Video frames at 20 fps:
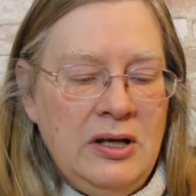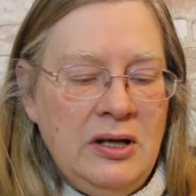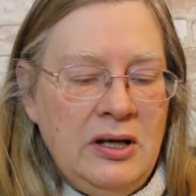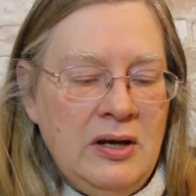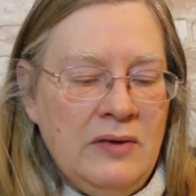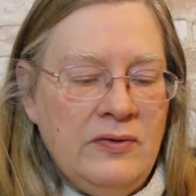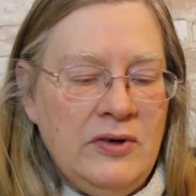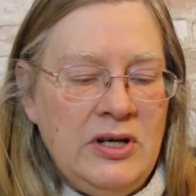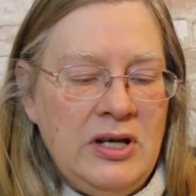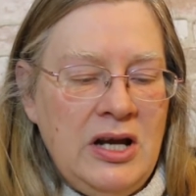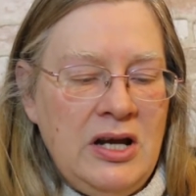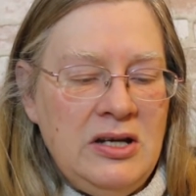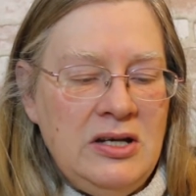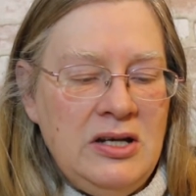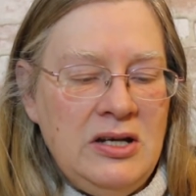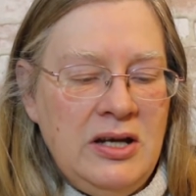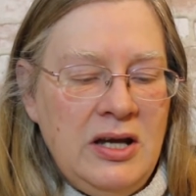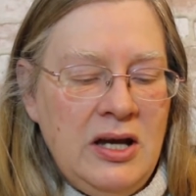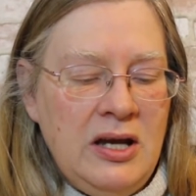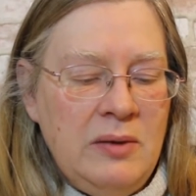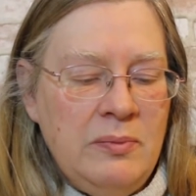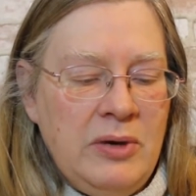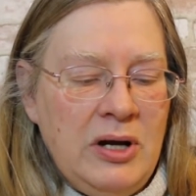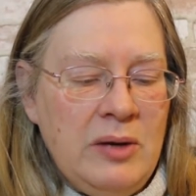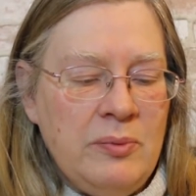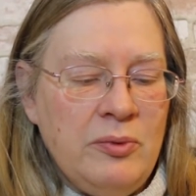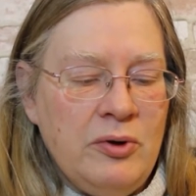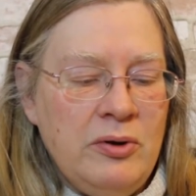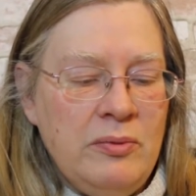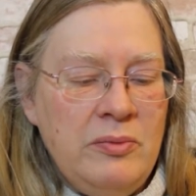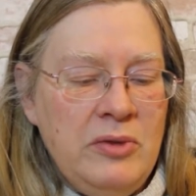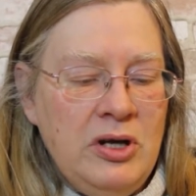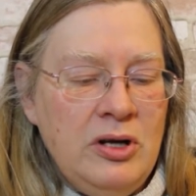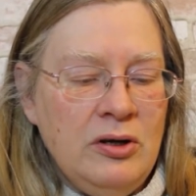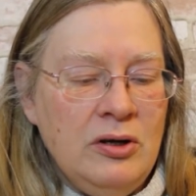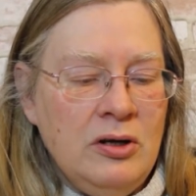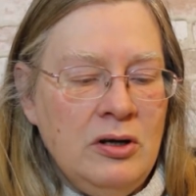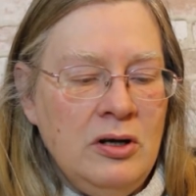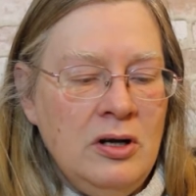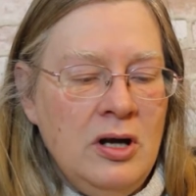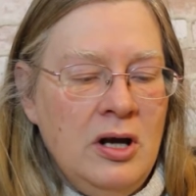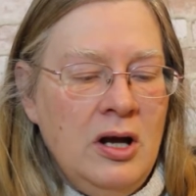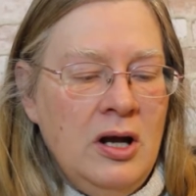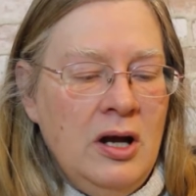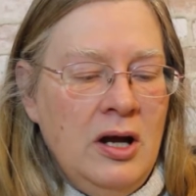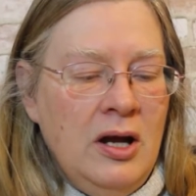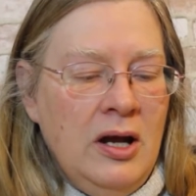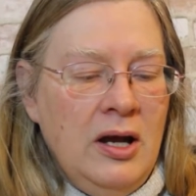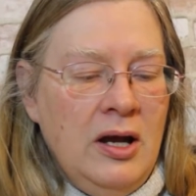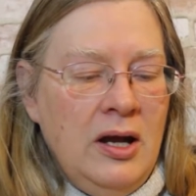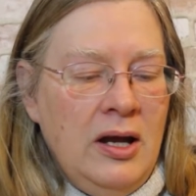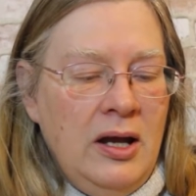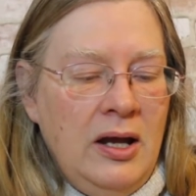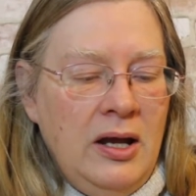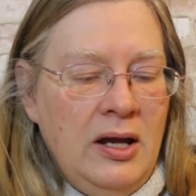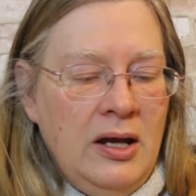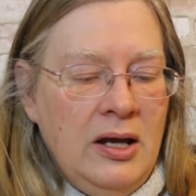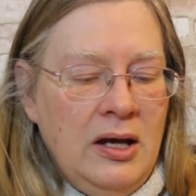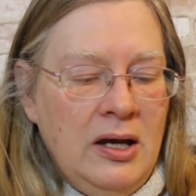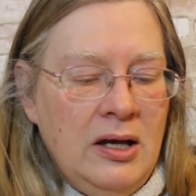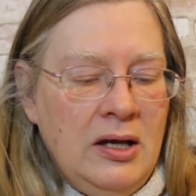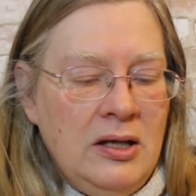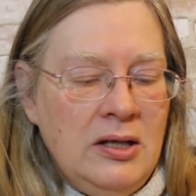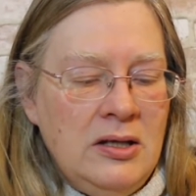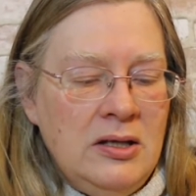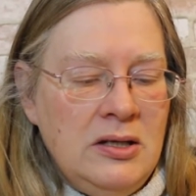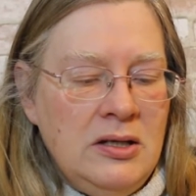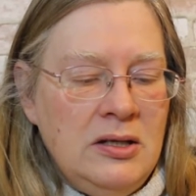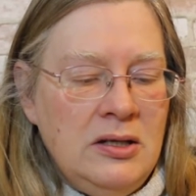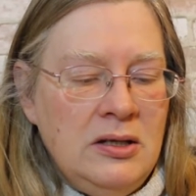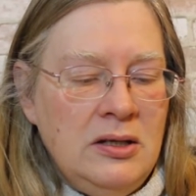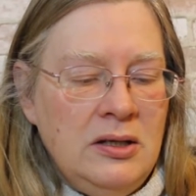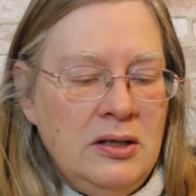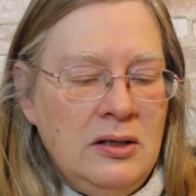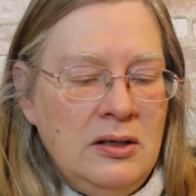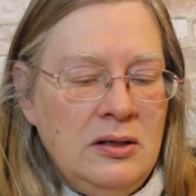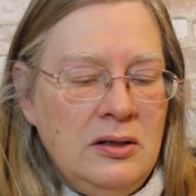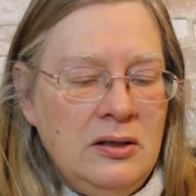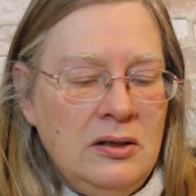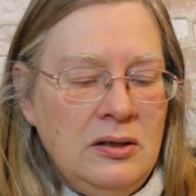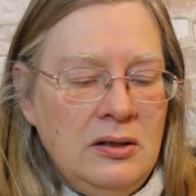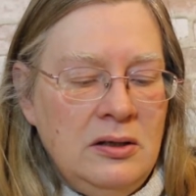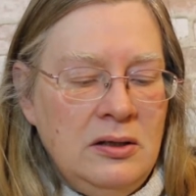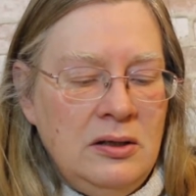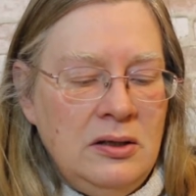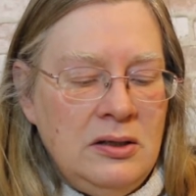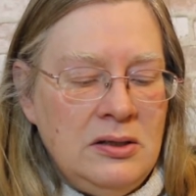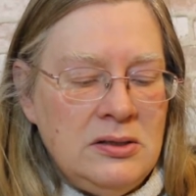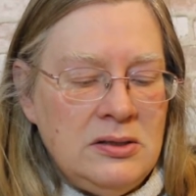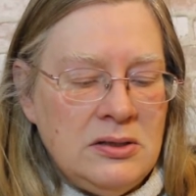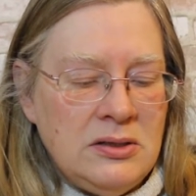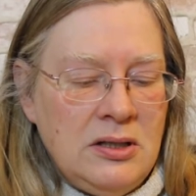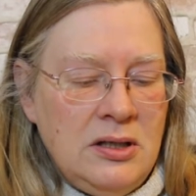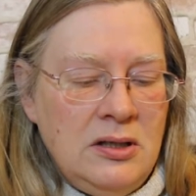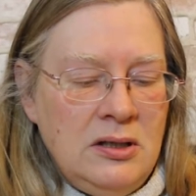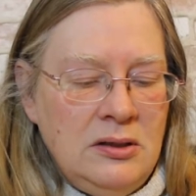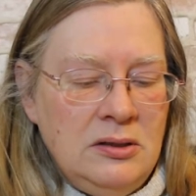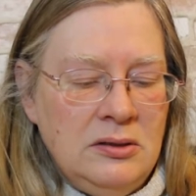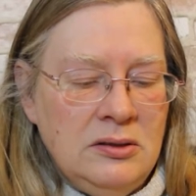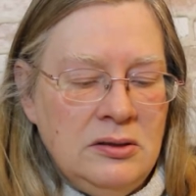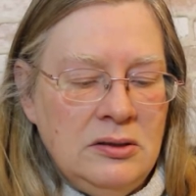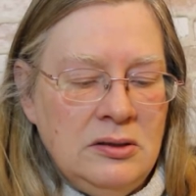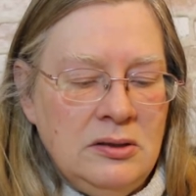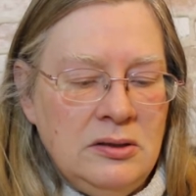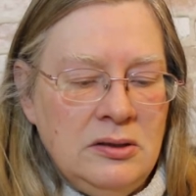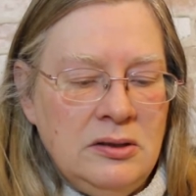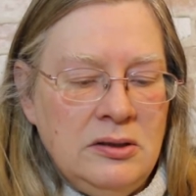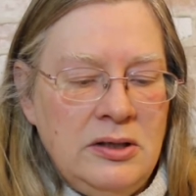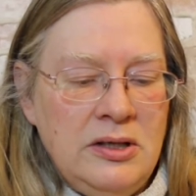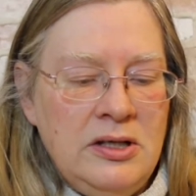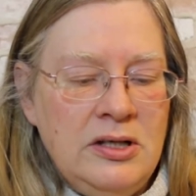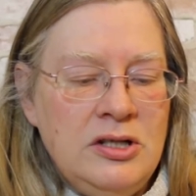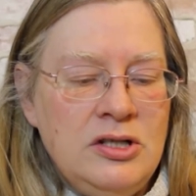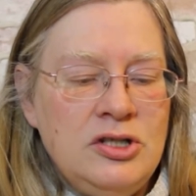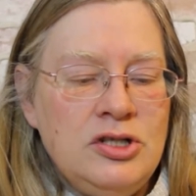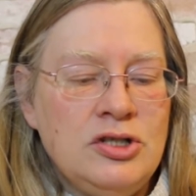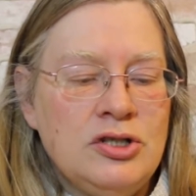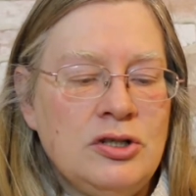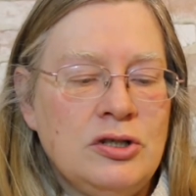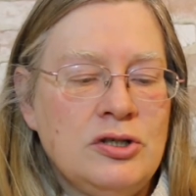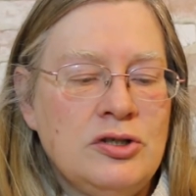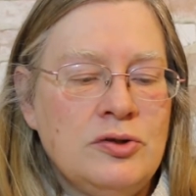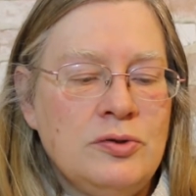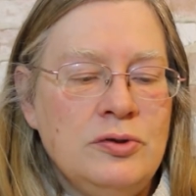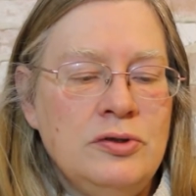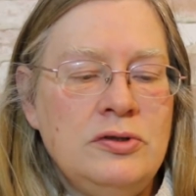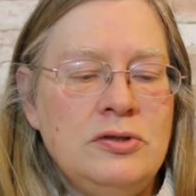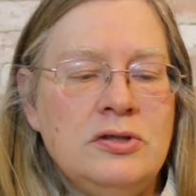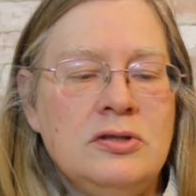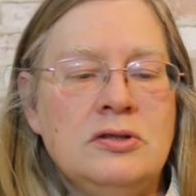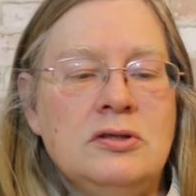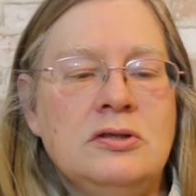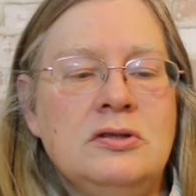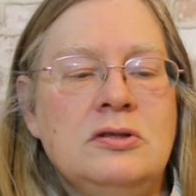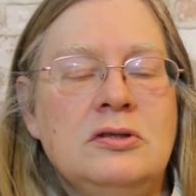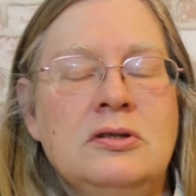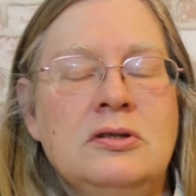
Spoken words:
Everyday DK by Premier, and its color is chartreuse.